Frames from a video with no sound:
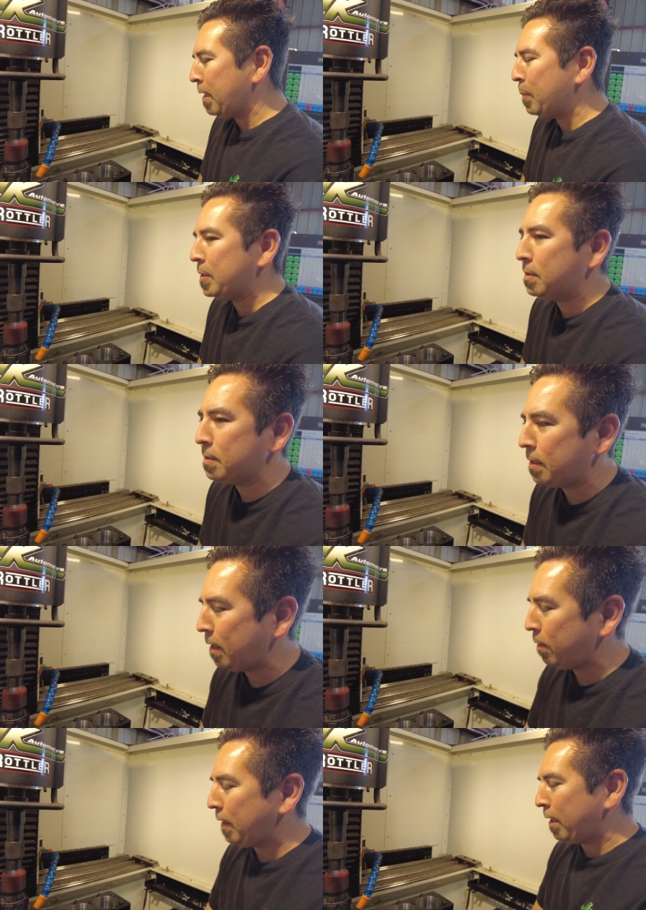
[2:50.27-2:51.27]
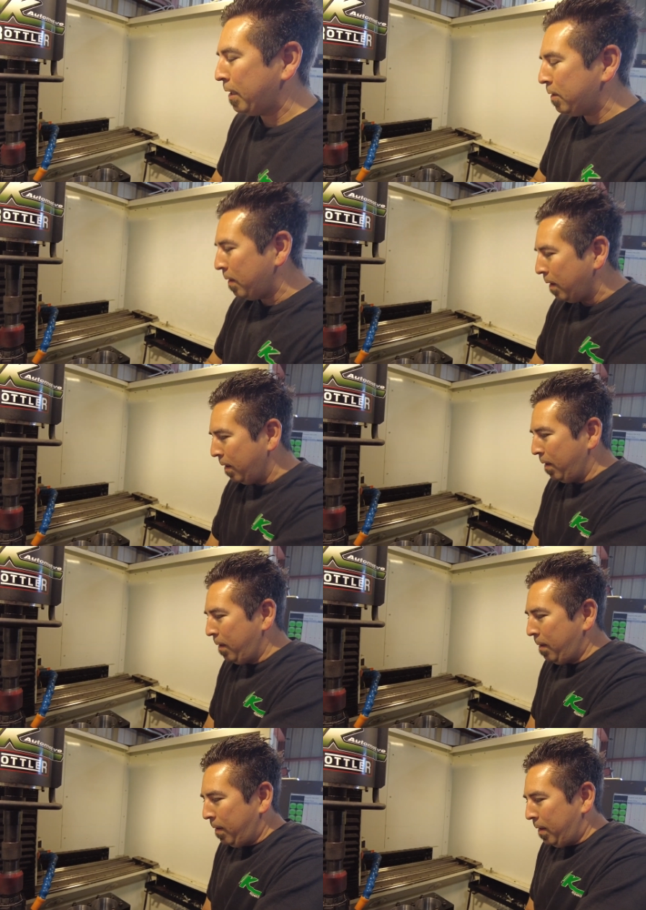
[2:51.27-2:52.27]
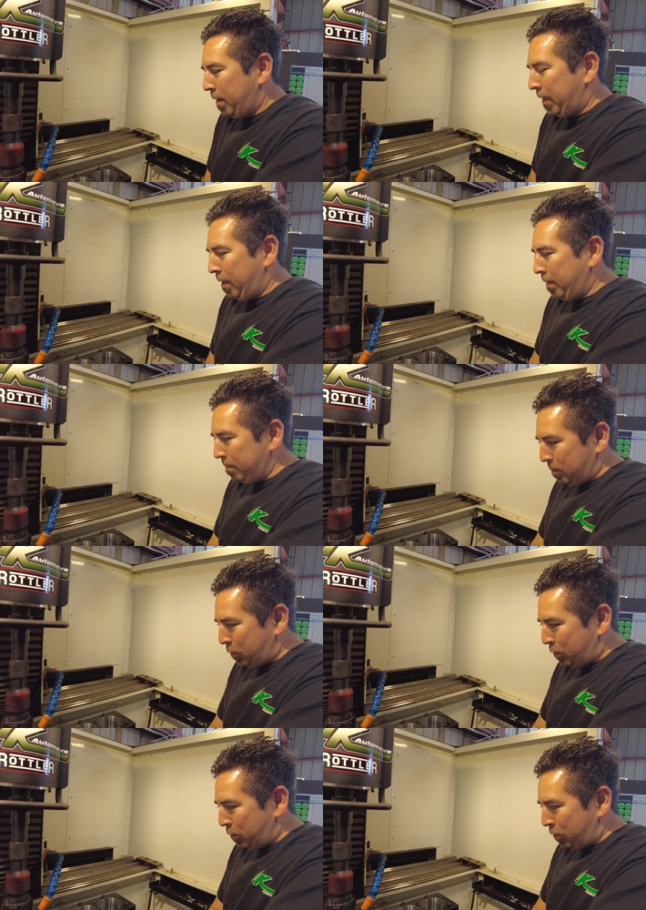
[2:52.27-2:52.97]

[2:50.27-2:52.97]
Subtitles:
diamonds, is that they cut